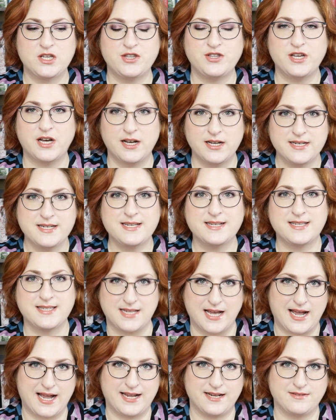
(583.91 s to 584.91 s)
Dawn
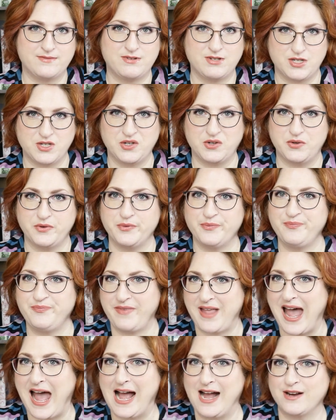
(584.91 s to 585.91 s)
decides to
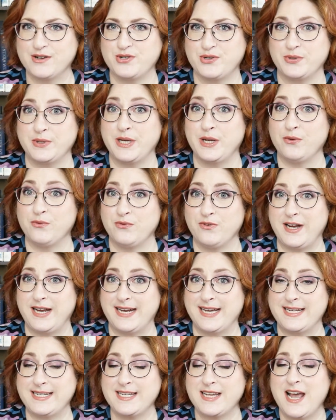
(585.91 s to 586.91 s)
actually
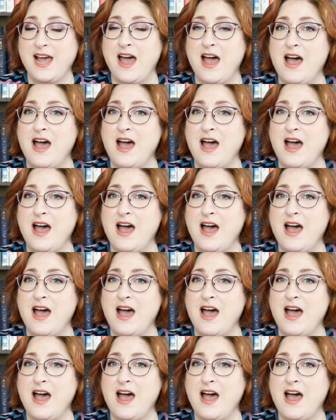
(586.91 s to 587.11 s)
read it.